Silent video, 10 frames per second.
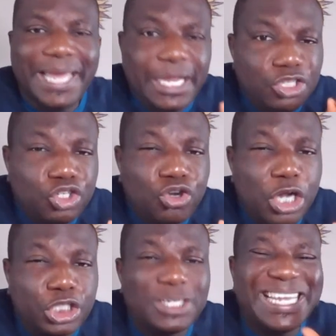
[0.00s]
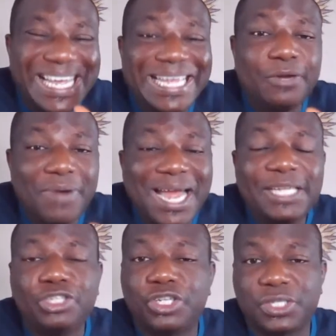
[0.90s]
Instruction in
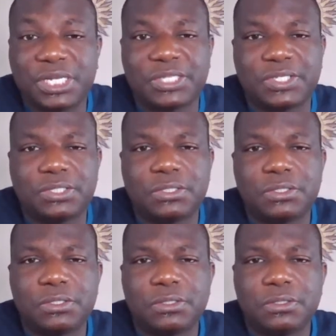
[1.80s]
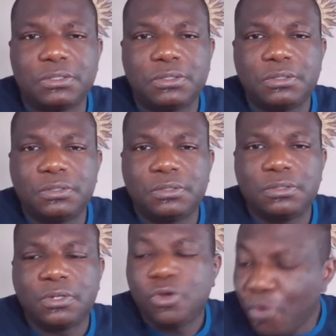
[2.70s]
righteousness.
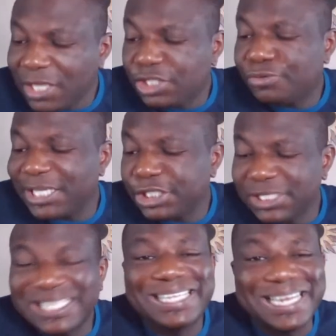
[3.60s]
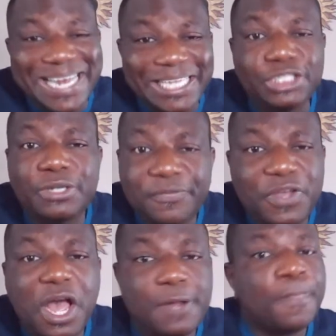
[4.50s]
What's righteousness? The nature of
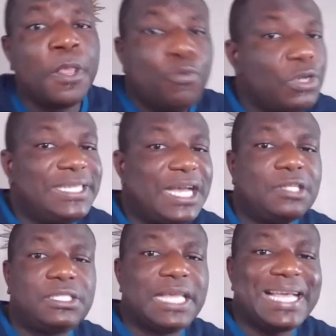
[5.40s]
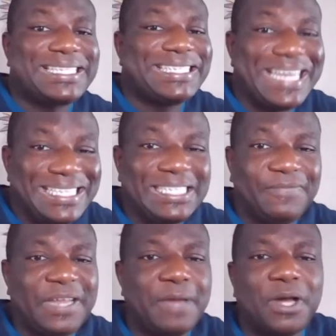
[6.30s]
God. We dealt
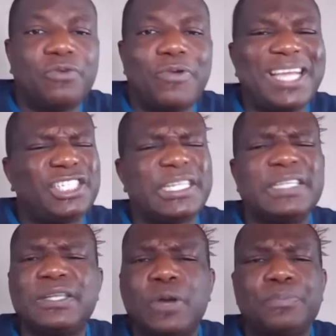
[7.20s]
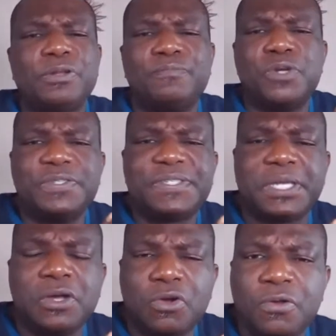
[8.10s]
extensively about righteousness a couple of months
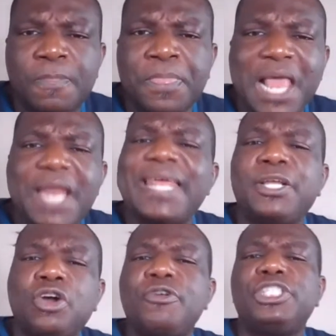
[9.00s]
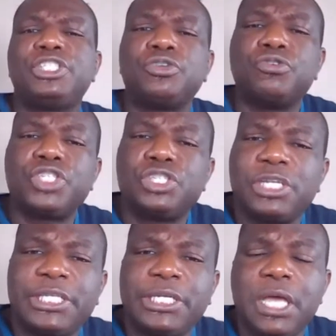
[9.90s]
ago. I'd encourage you to go
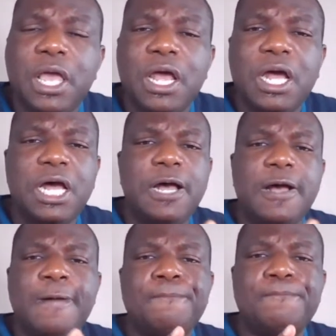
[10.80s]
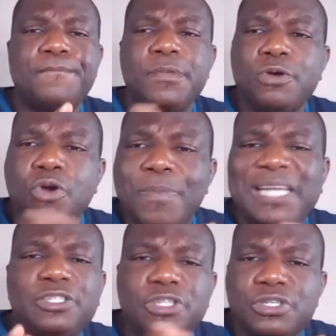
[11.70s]
study, um, go
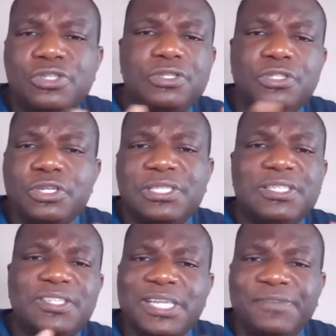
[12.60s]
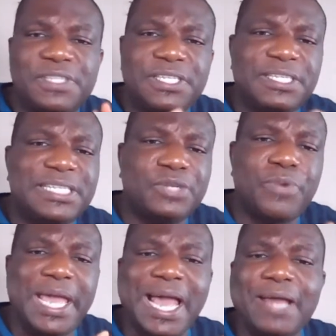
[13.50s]
back to those those services that
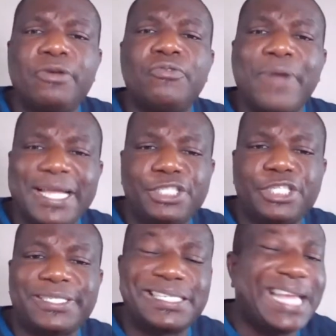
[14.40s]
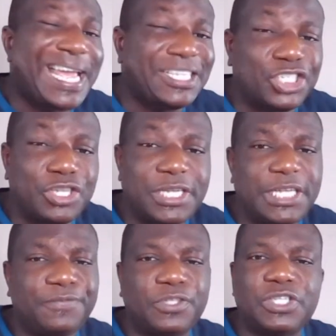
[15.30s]
we had on righteousness and study
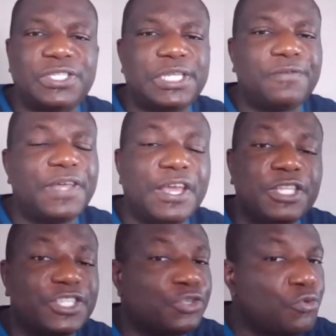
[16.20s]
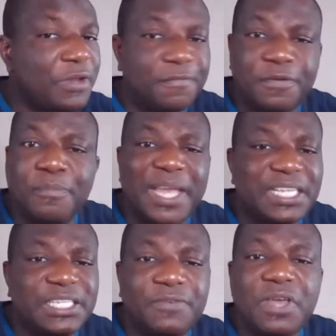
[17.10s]
it for yourself. It is so
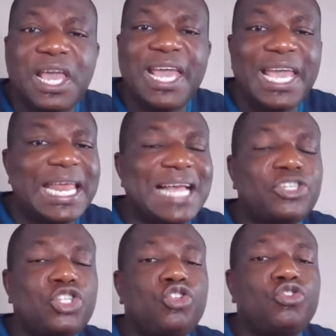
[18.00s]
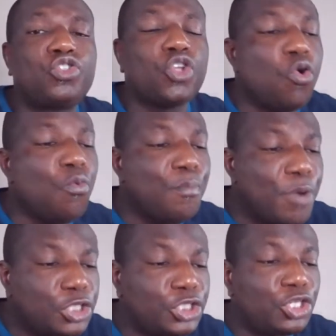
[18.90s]
informative. It has so
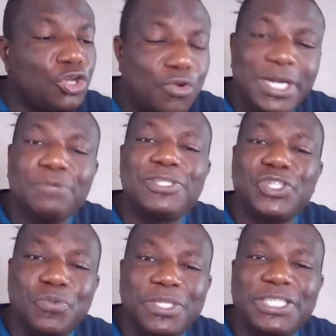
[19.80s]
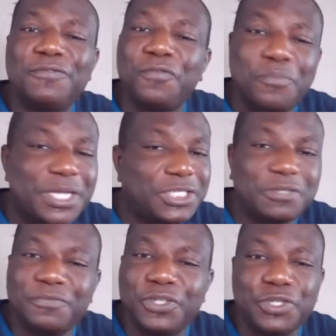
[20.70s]
much loaded with so much
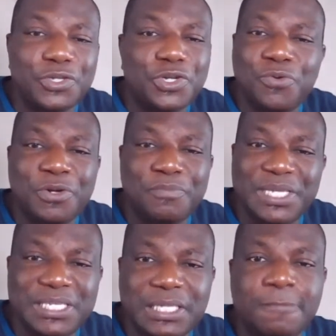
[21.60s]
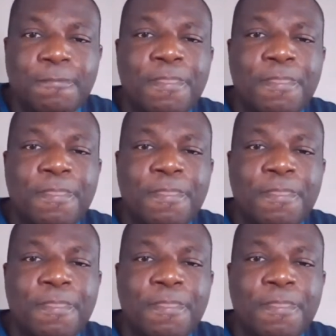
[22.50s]
information for you. You don't want to miss it.